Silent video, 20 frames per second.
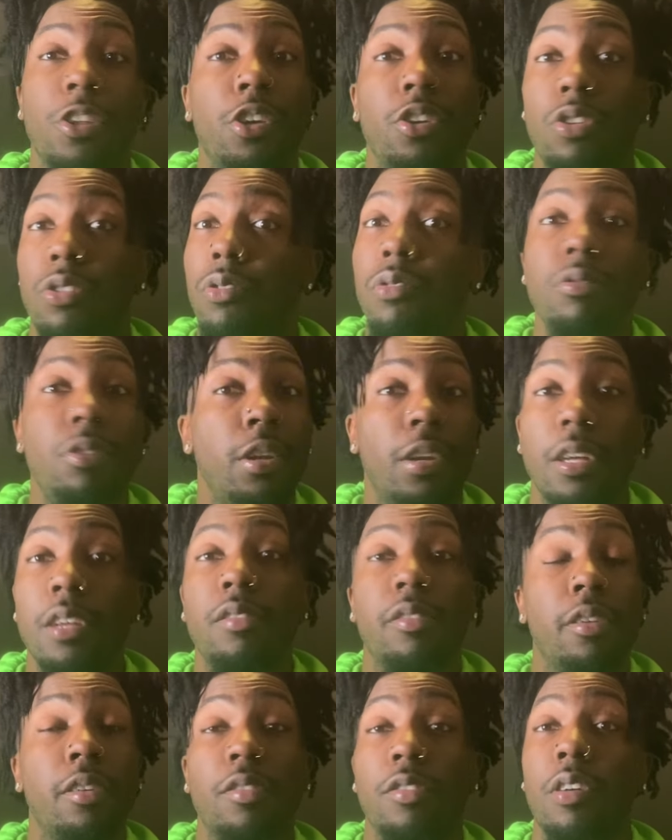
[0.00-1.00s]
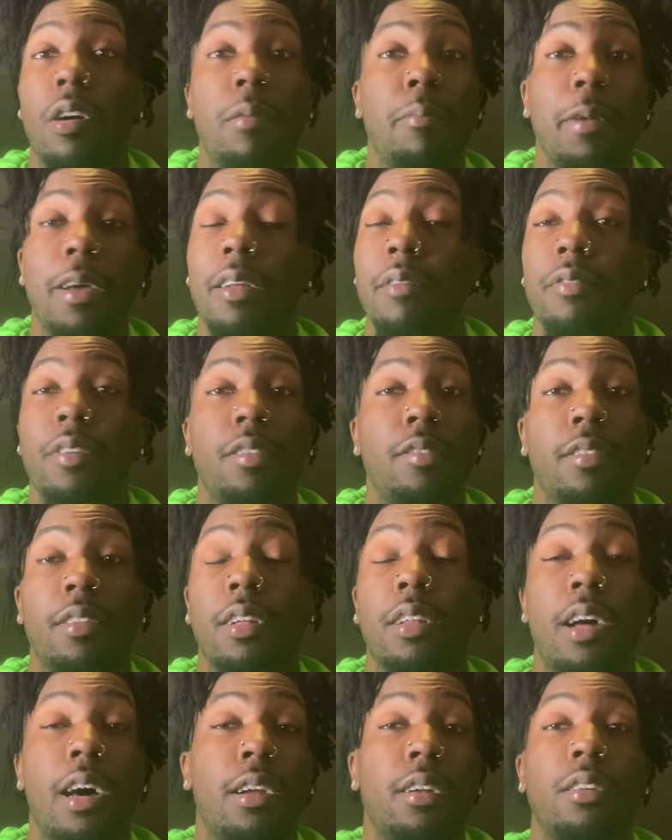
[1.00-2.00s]
you can easily start manifesting
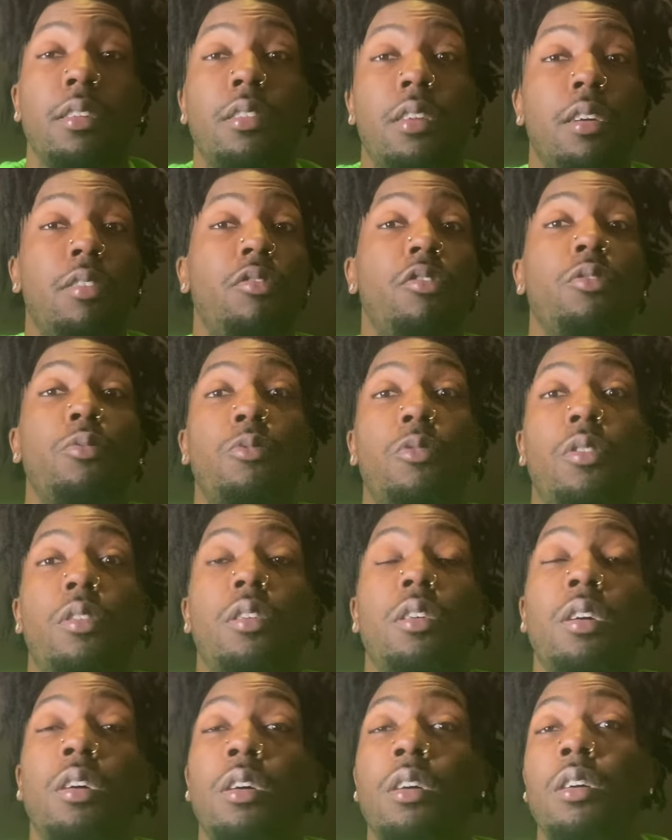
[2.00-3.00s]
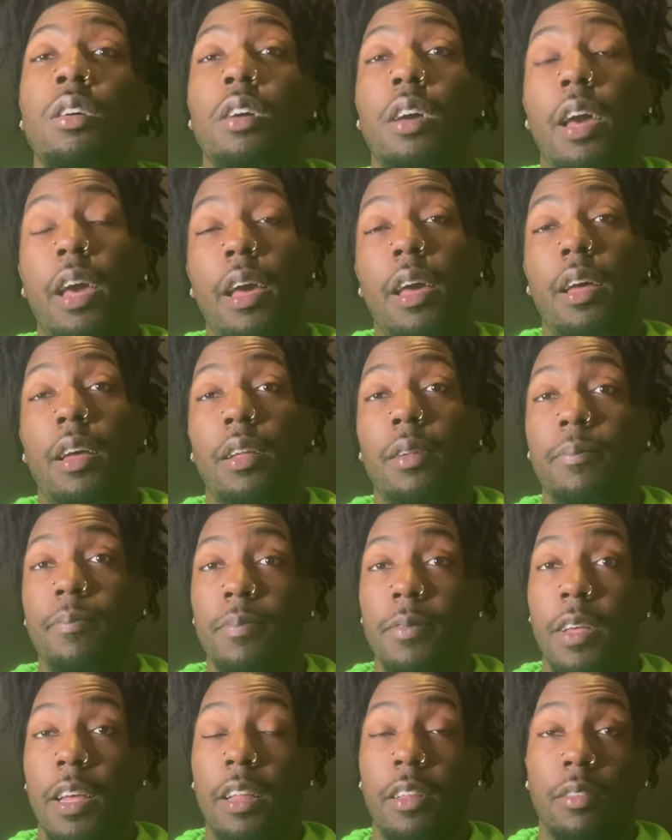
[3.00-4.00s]
a lot of the things you want. And
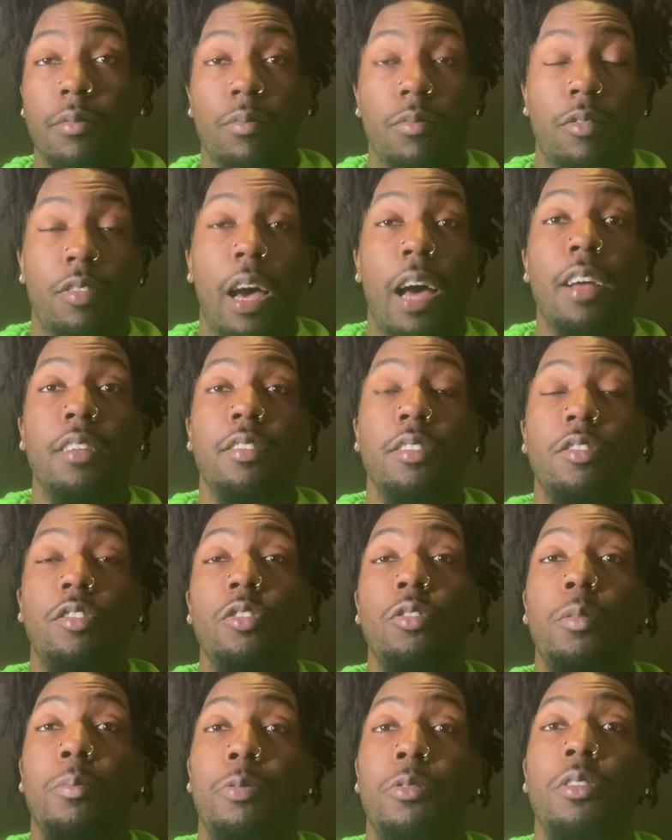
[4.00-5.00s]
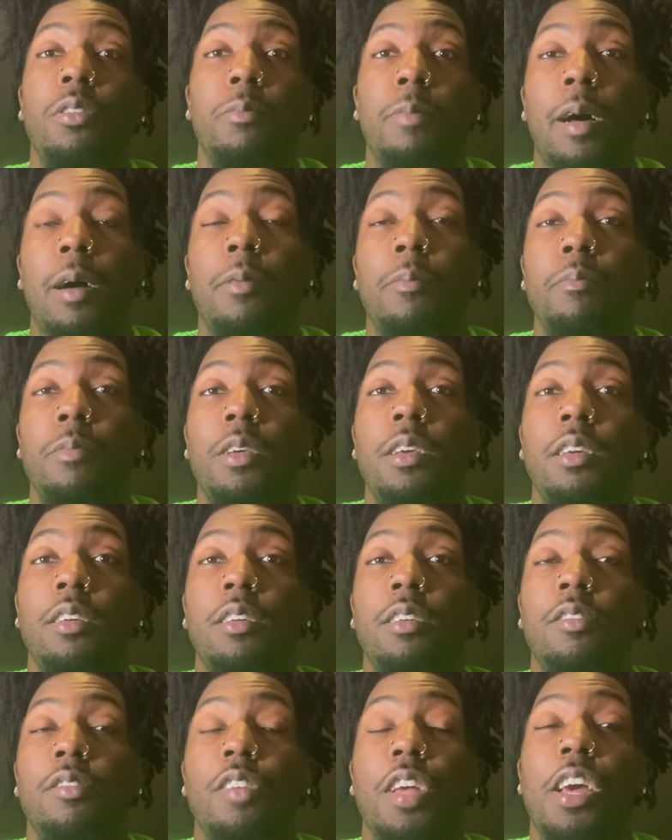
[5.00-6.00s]
it ties into the point about
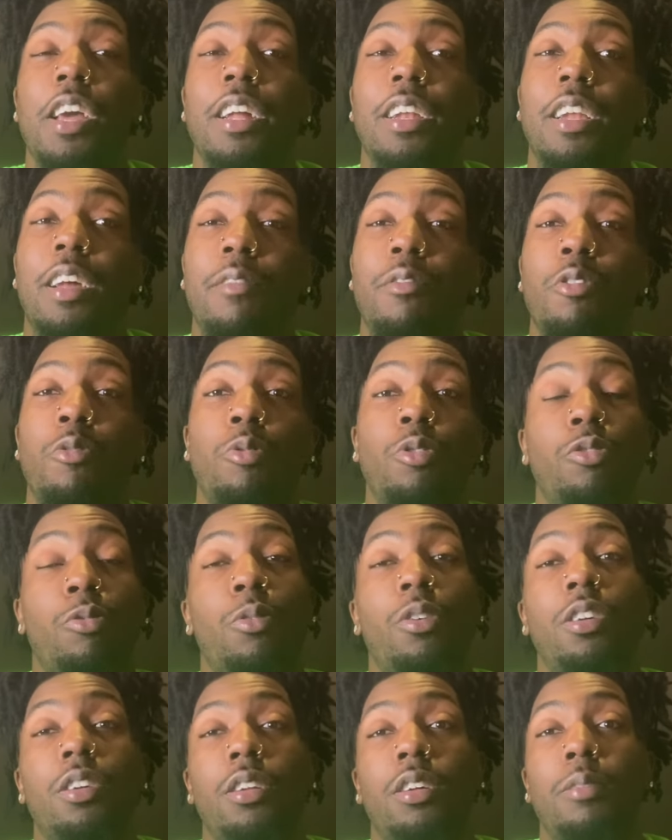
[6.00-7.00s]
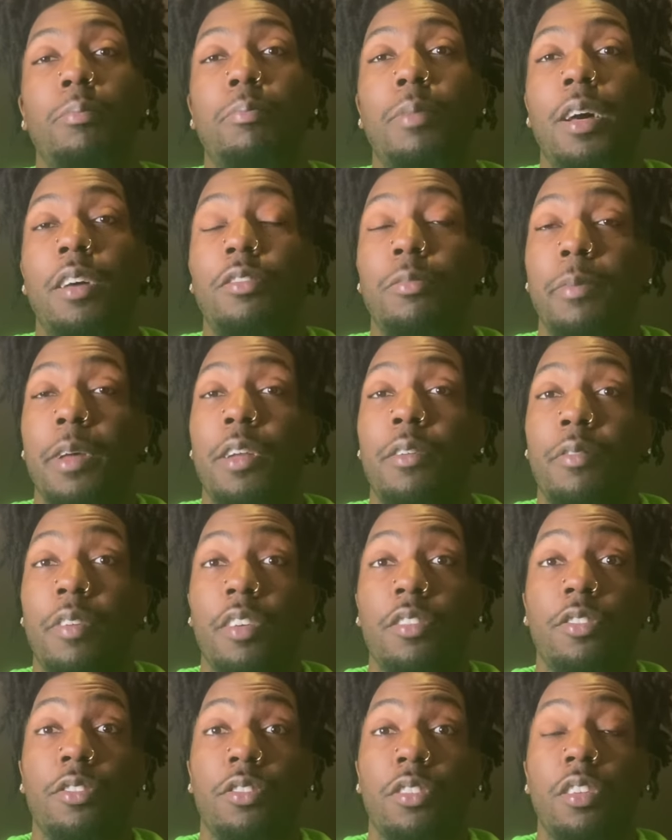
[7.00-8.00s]
me saying Neville was one of the best
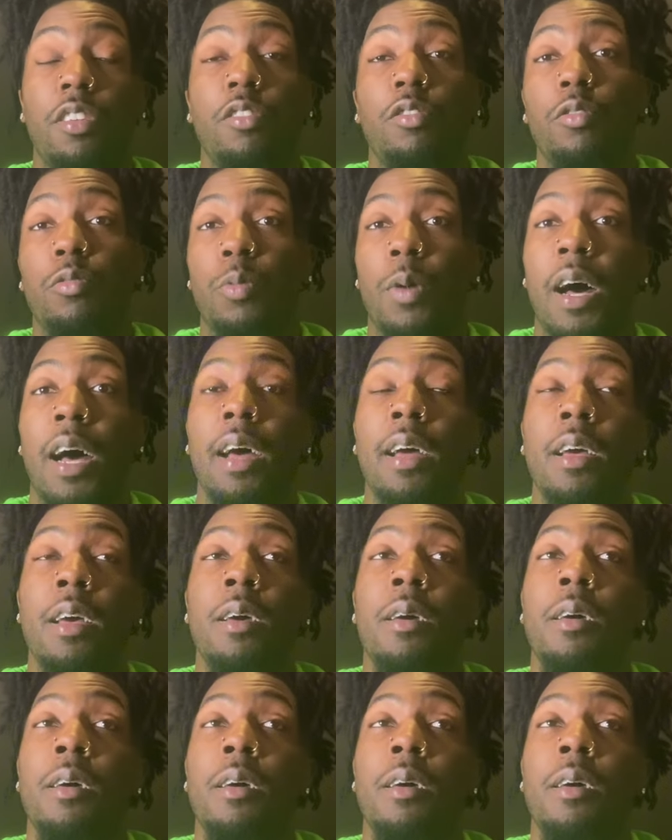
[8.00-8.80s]
manifestors, and this is why.